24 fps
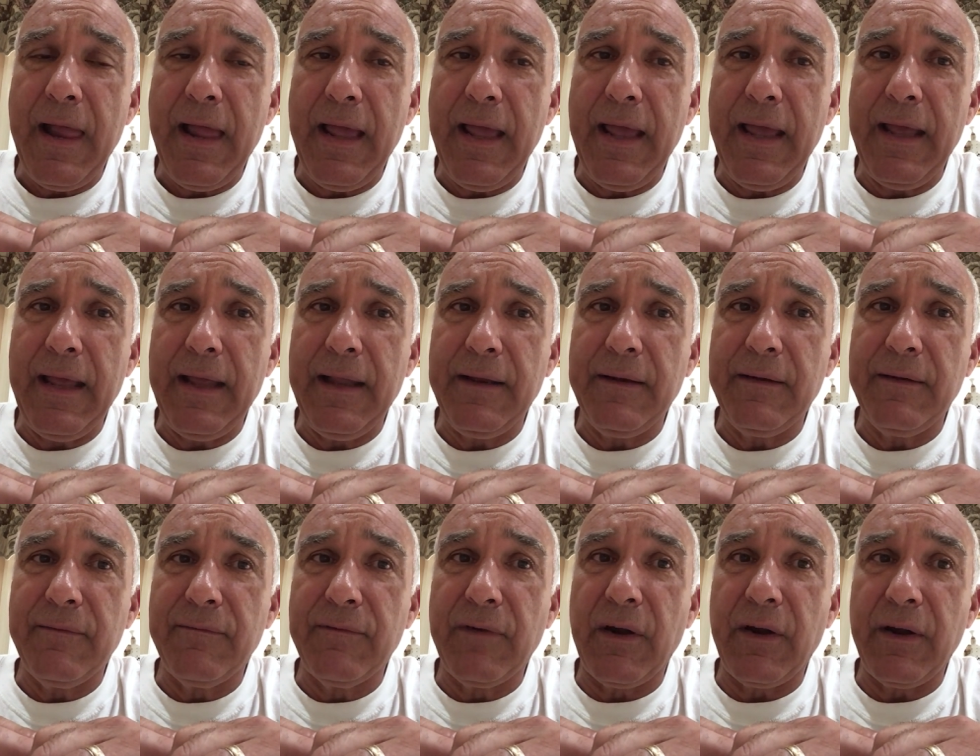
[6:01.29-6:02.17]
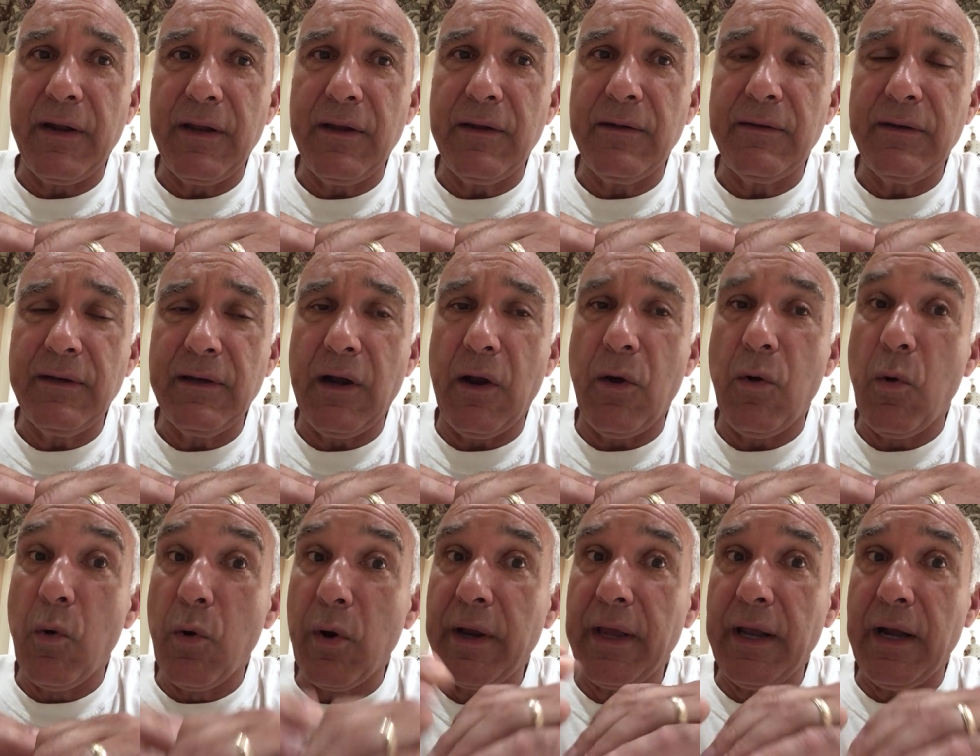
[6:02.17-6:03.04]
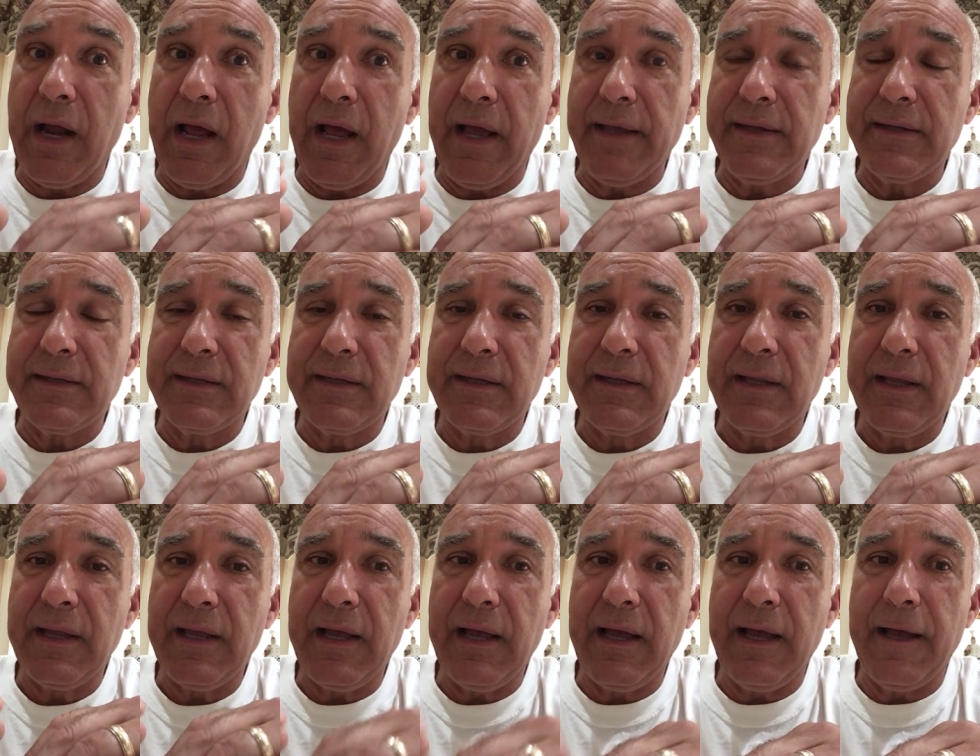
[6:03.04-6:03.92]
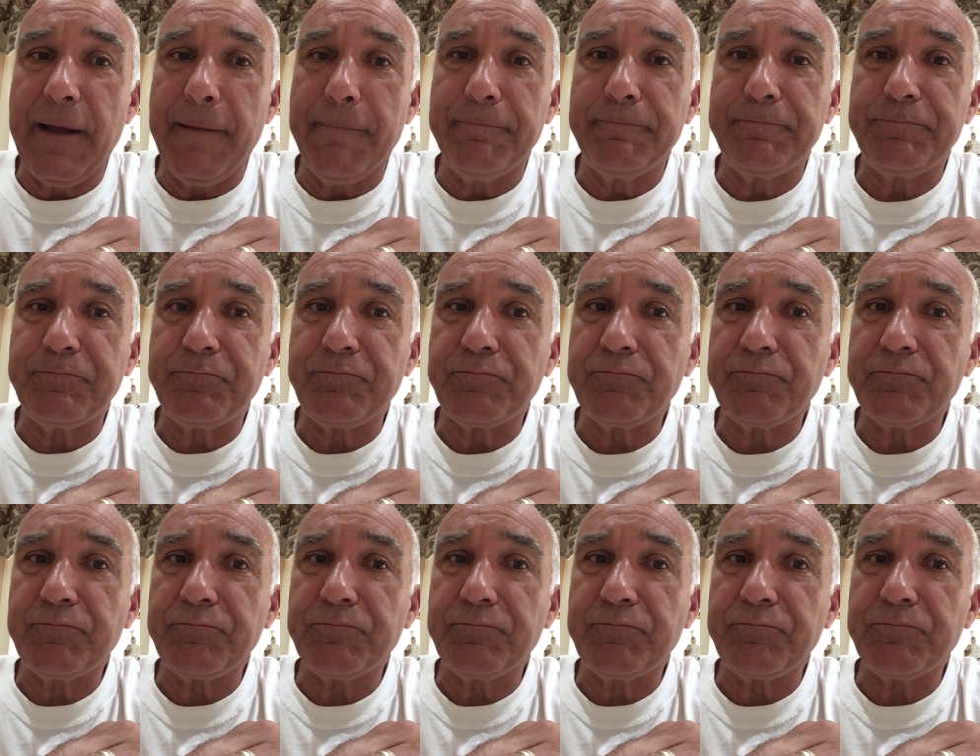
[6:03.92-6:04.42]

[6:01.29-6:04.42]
and very you know organized. Um,